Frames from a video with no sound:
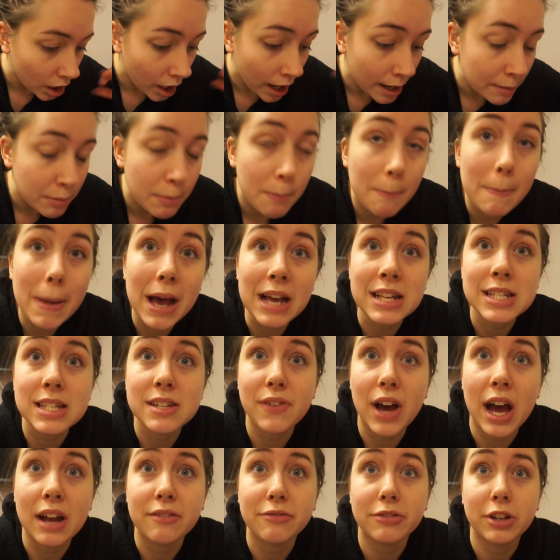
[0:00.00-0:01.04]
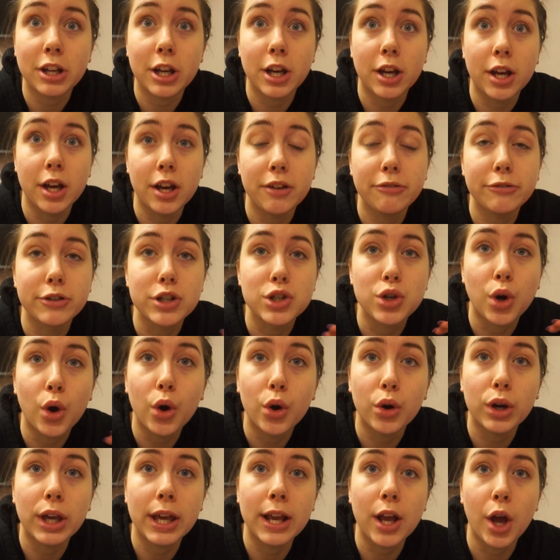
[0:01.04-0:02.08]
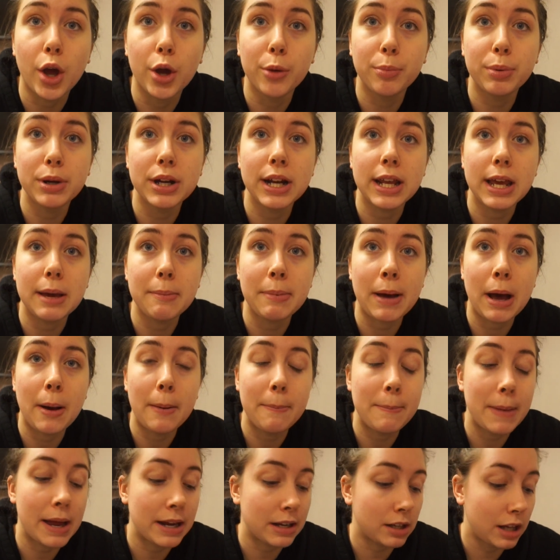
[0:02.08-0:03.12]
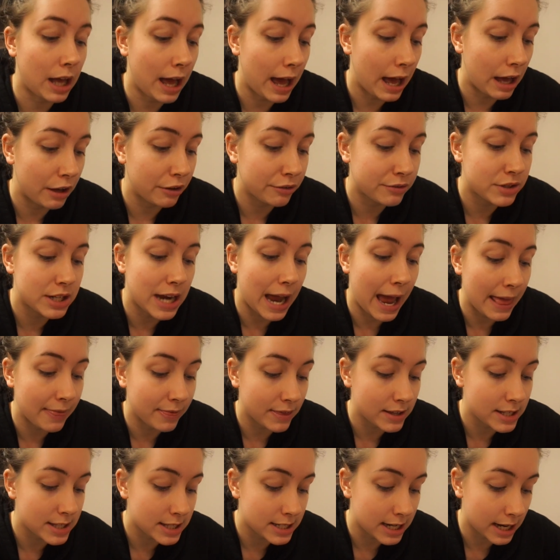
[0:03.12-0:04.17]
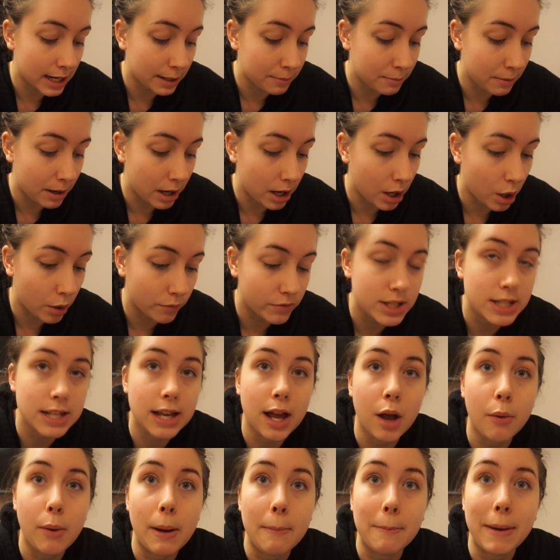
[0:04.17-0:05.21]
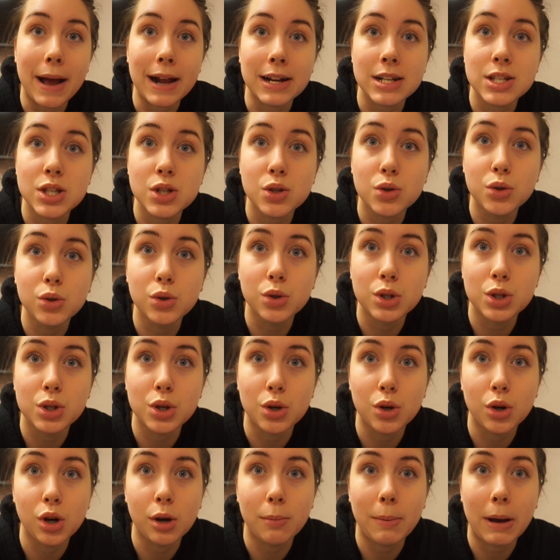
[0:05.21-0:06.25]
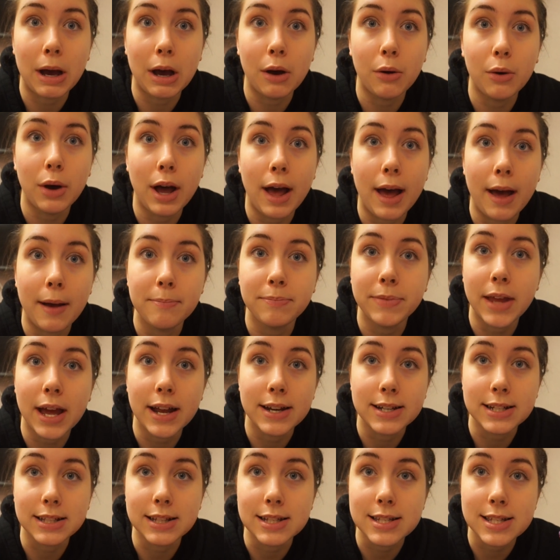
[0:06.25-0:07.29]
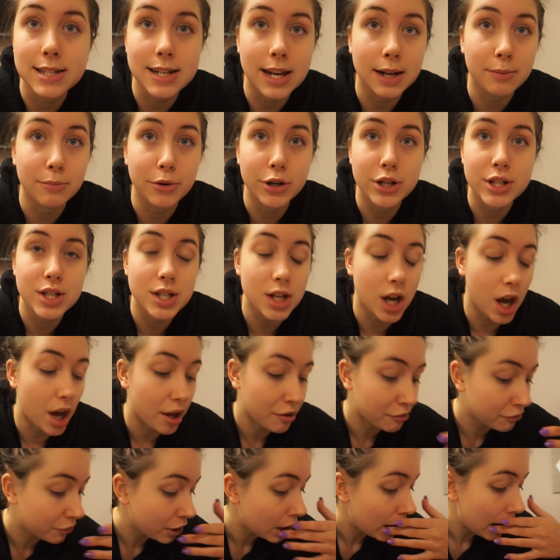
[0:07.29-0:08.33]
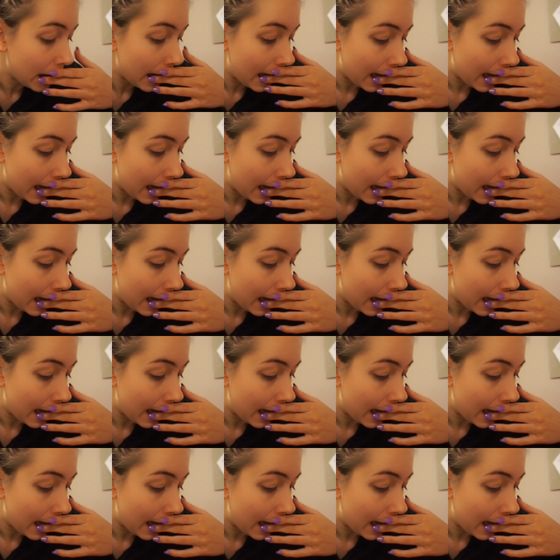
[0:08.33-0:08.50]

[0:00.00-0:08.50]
a massive advocate for talking openly about mental health to end the stigma. Obviously I went back to school to talk about ending the stigma and stuff.